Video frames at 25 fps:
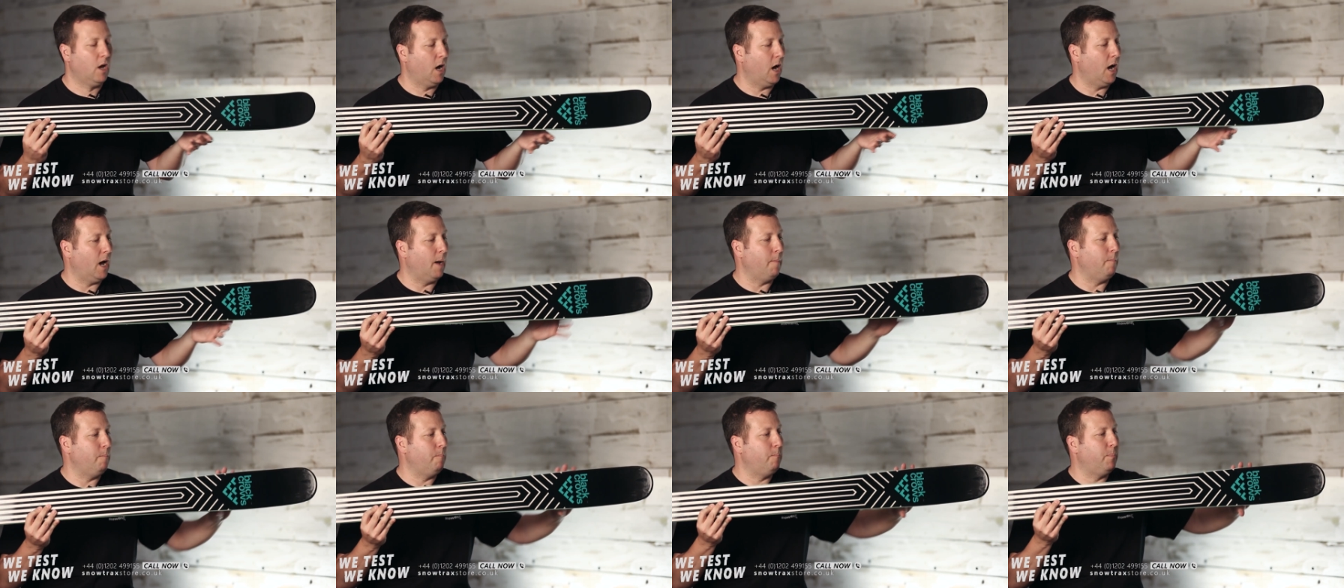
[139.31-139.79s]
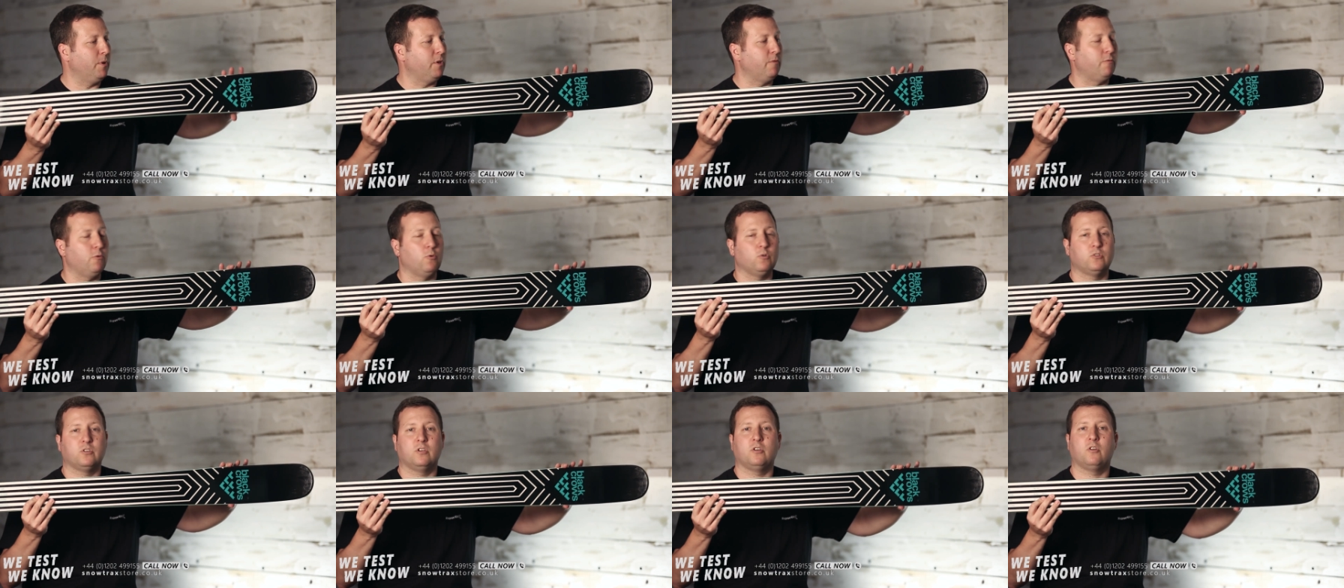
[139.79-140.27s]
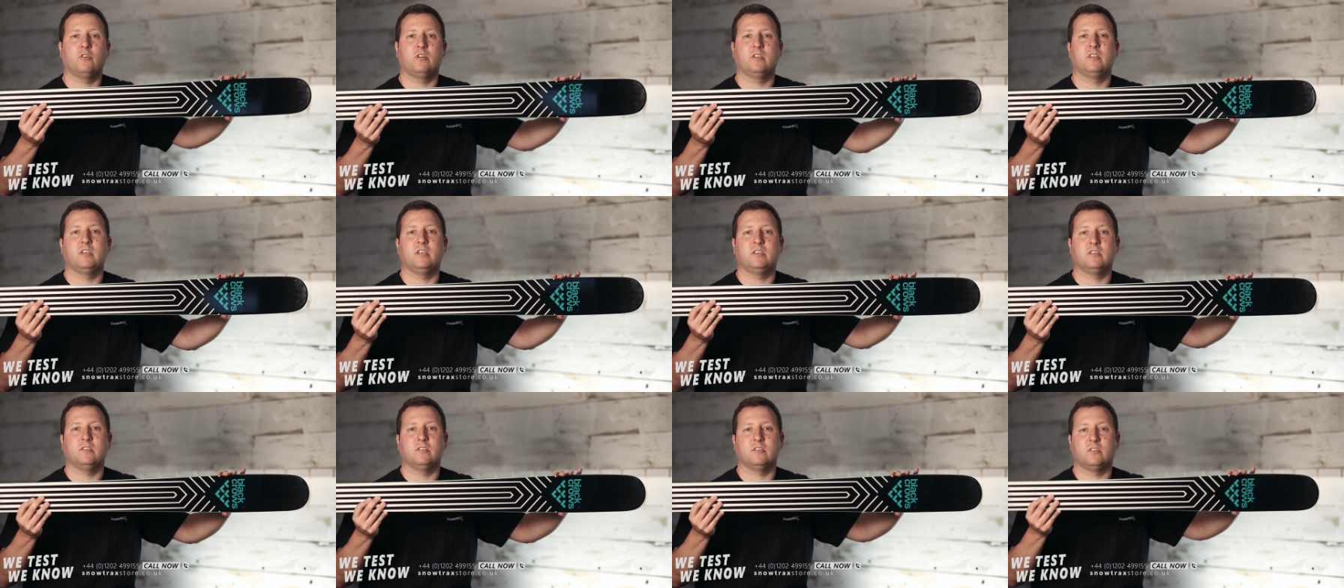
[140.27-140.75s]
Um, but you've also got a
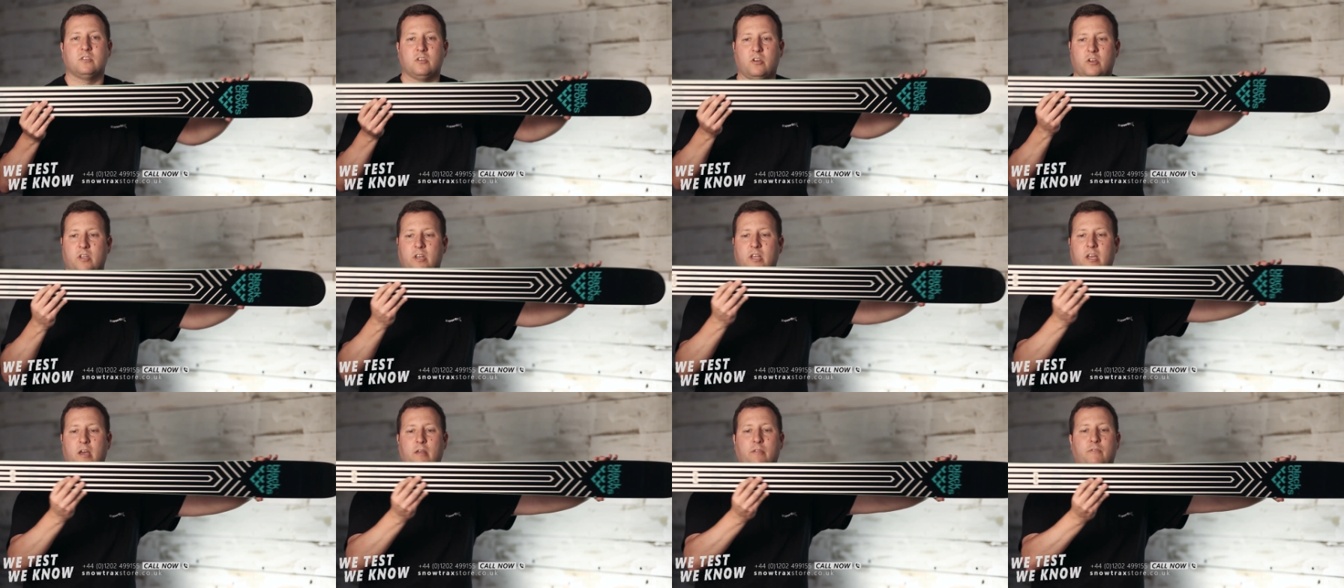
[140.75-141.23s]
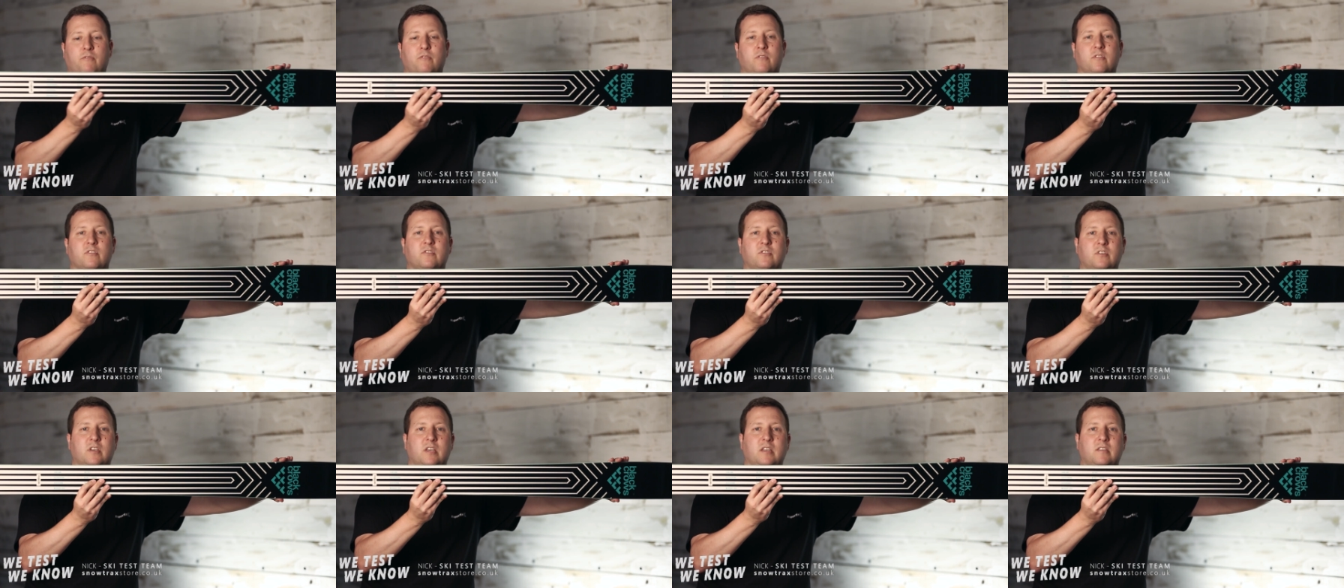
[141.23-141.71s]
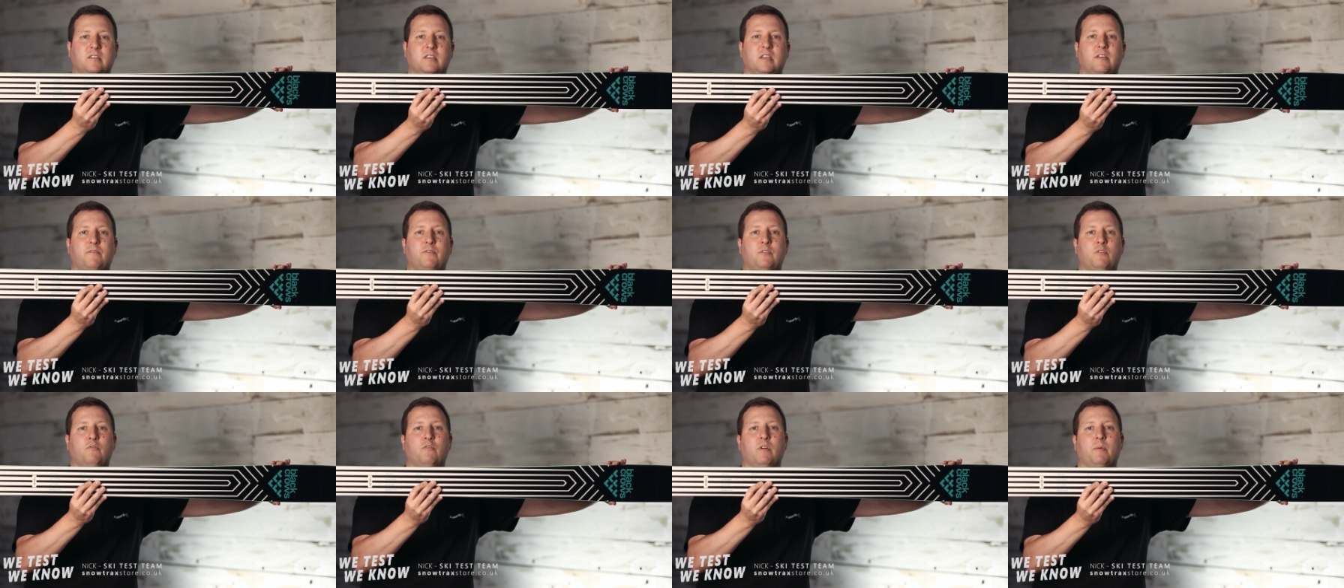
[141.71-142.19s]
decent side cut through the ski to
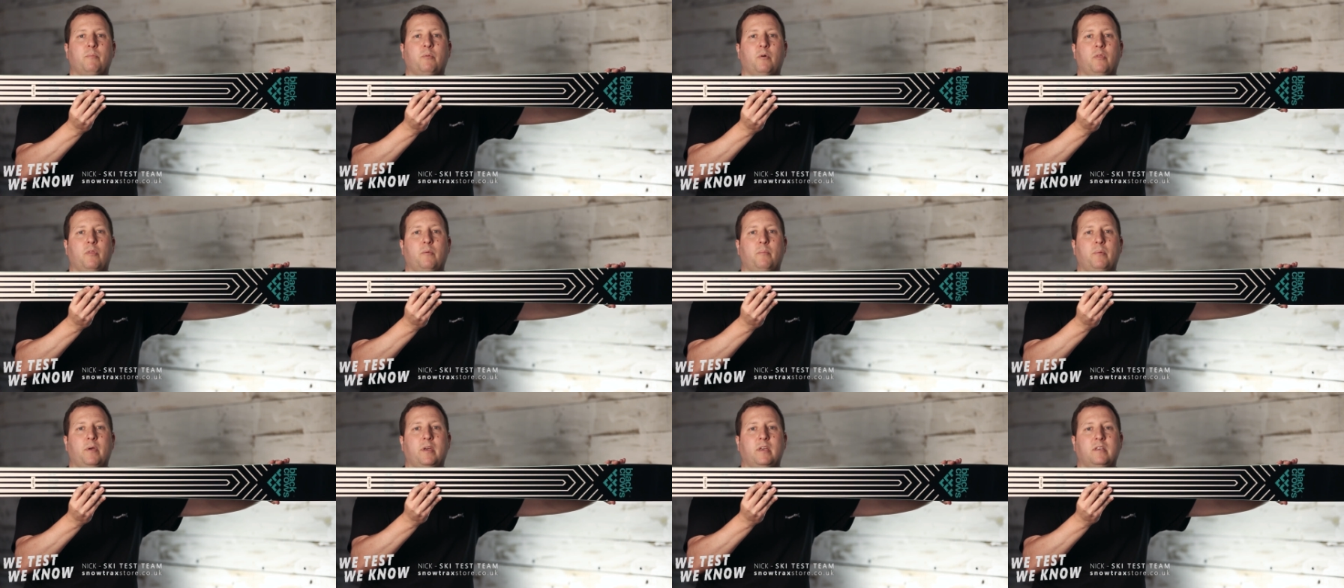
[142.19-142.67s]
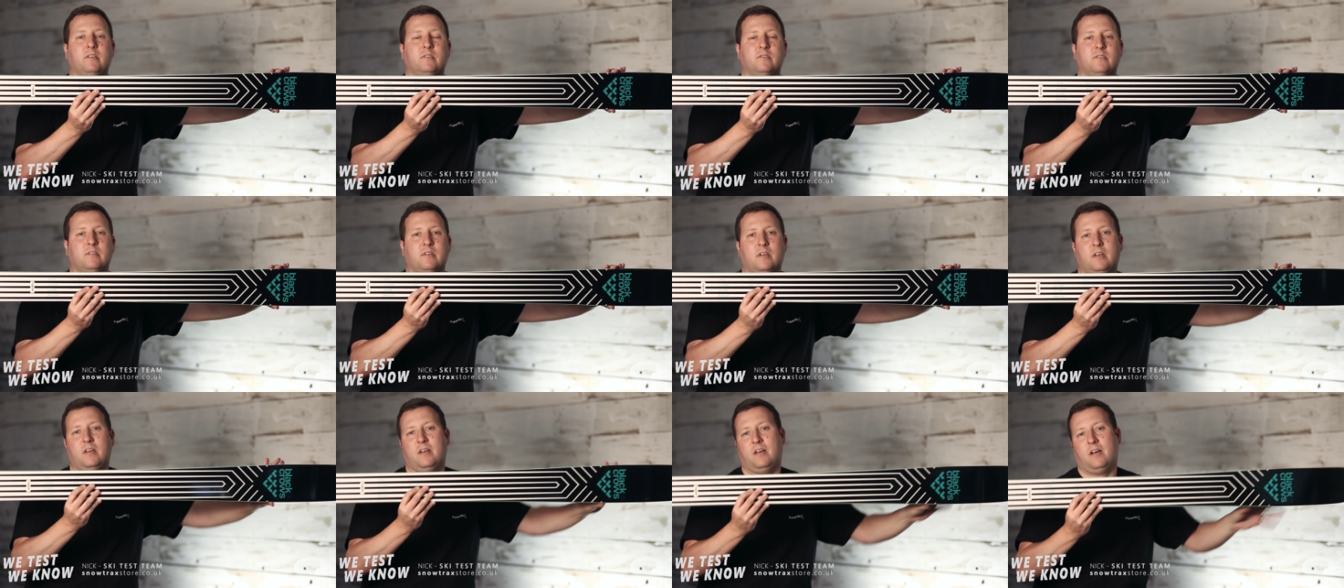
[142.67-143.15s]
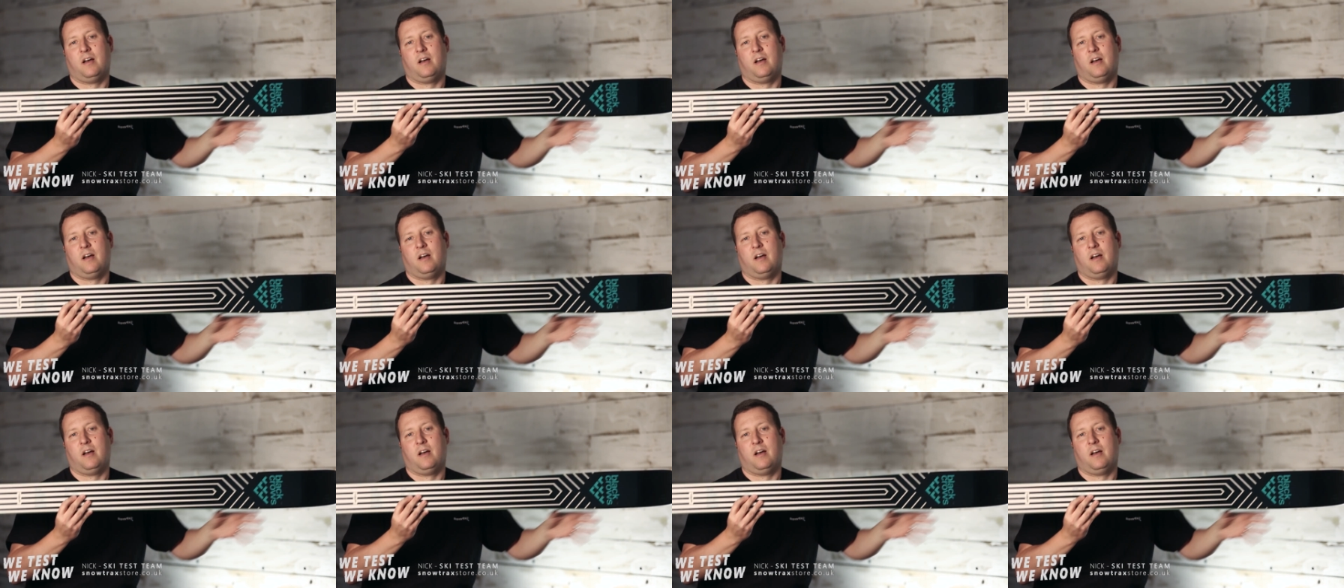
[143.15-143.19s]
give you grip on the piste.